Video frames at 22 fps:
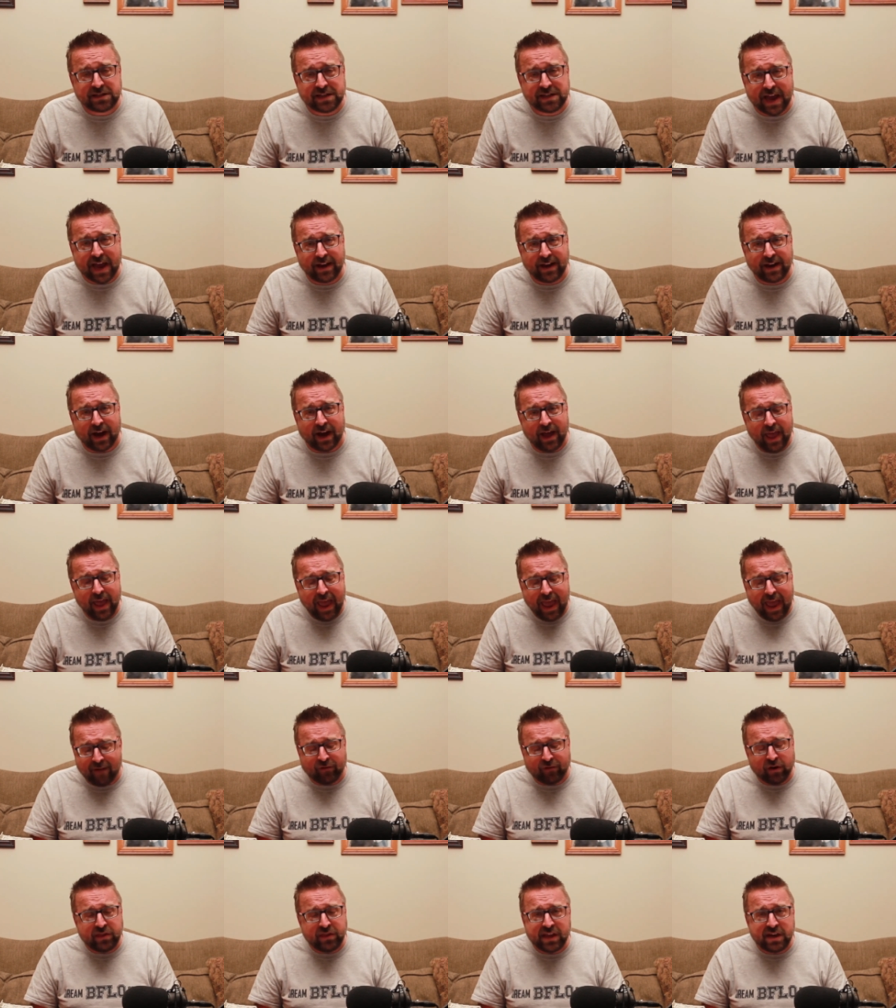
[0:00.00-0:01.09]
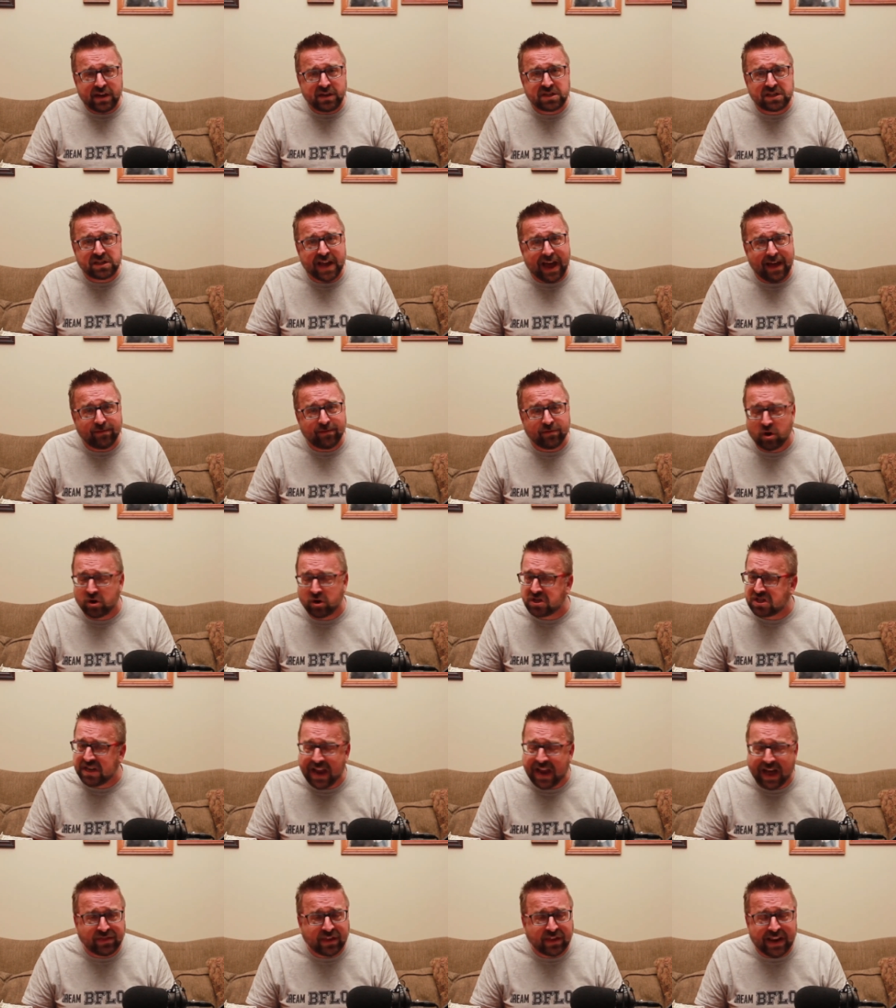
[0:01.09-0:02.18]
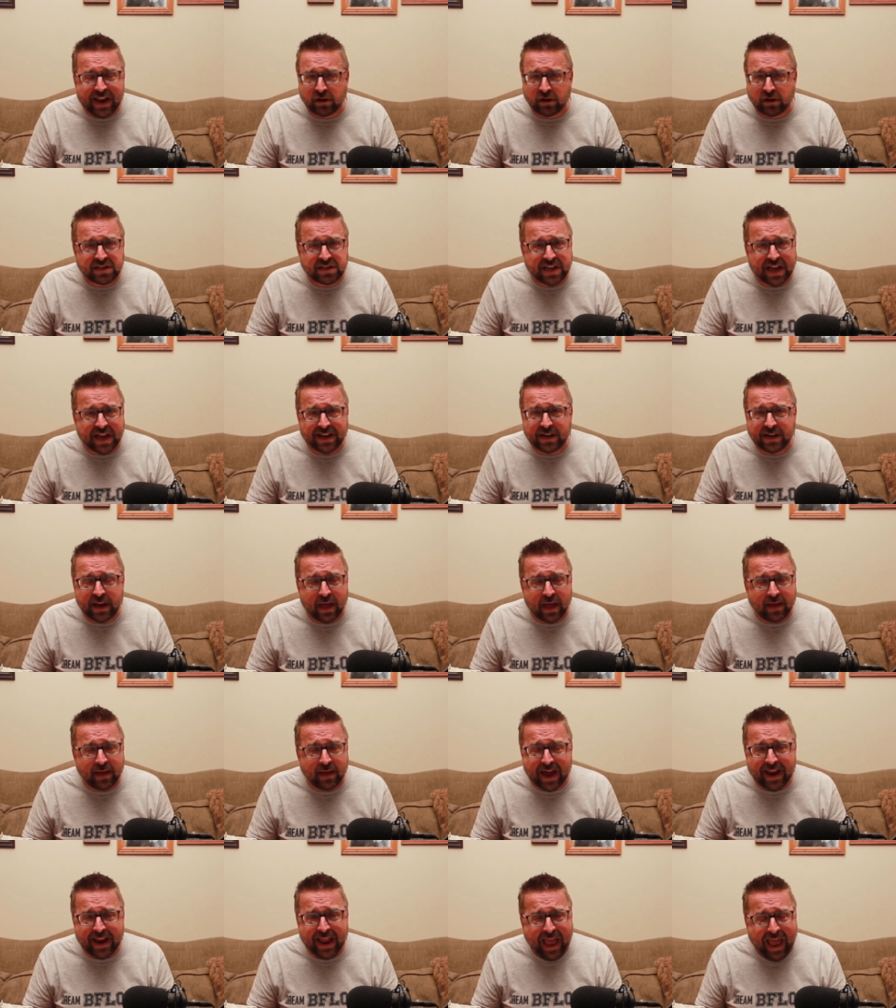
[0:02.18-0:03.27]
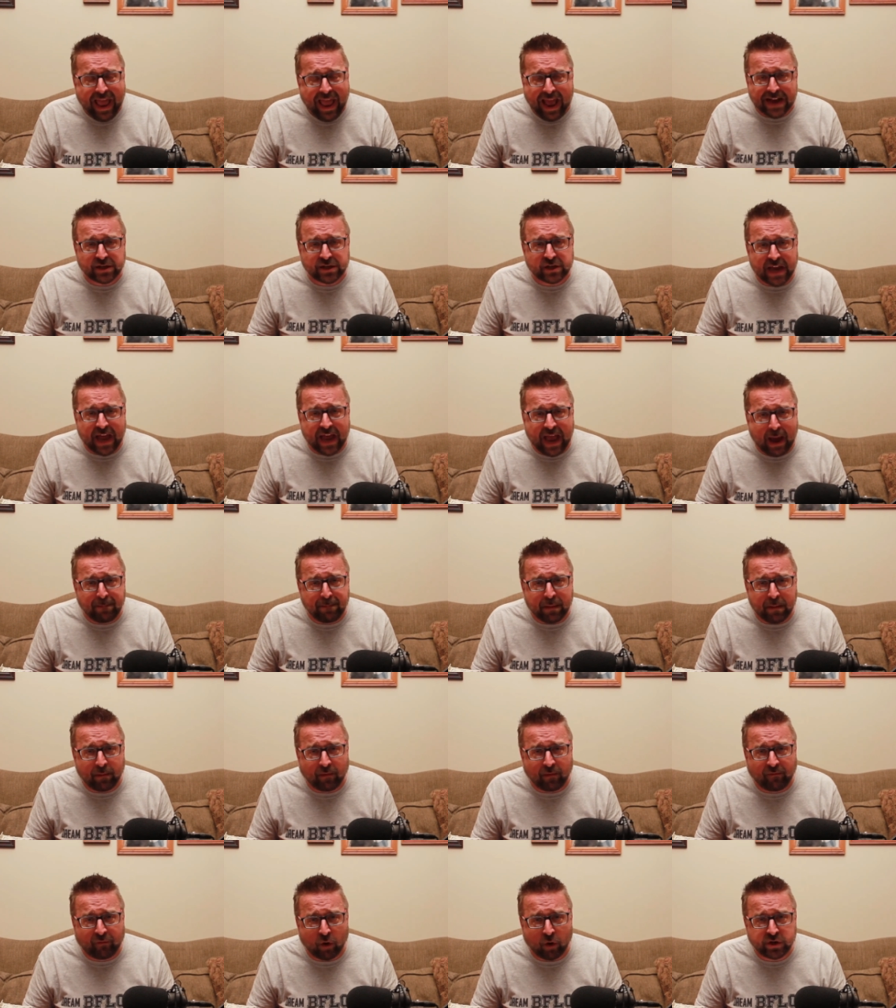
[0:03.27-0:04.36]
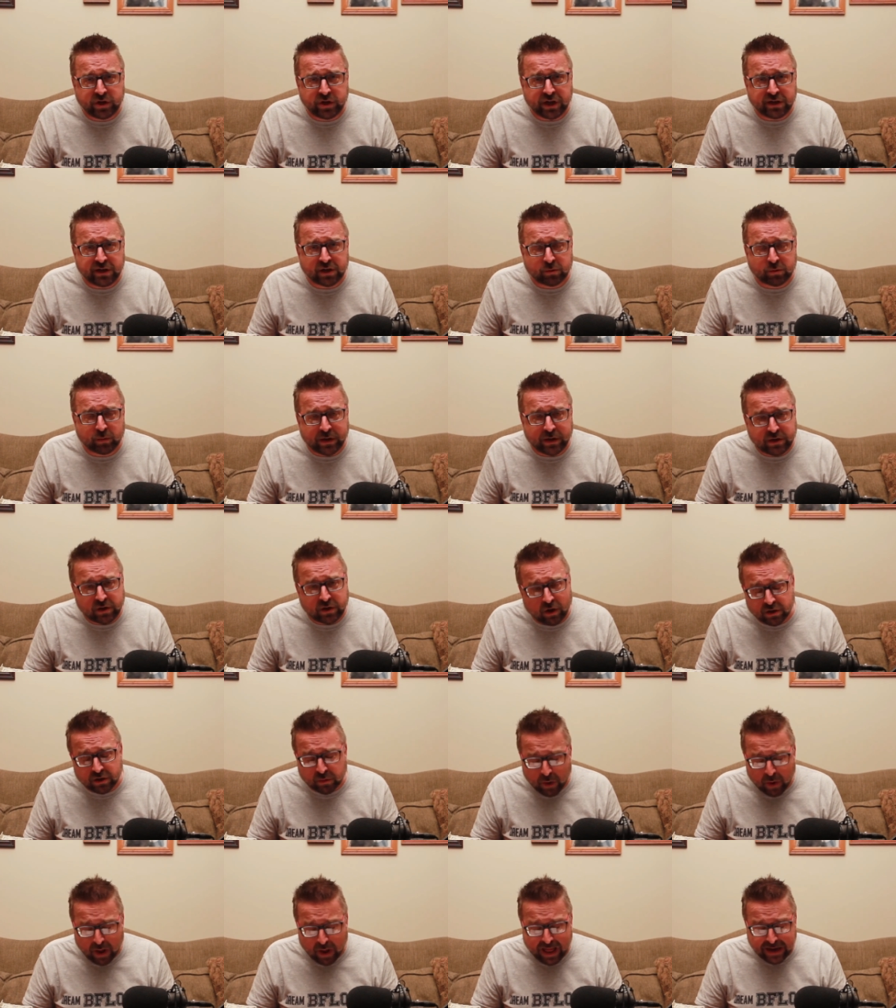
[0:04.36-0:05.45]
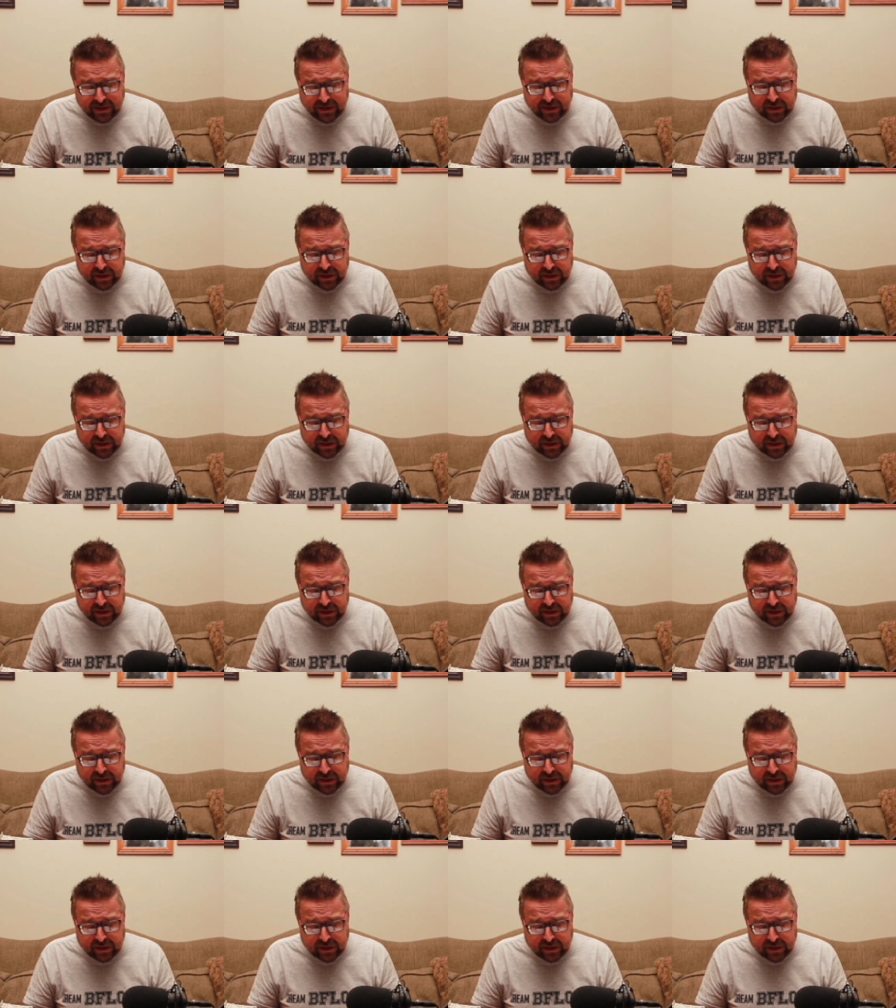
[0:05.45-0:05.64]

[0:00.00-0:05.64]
He said, uh, "Everything's set. There's nothing else that can that has to happen before Jesus returns."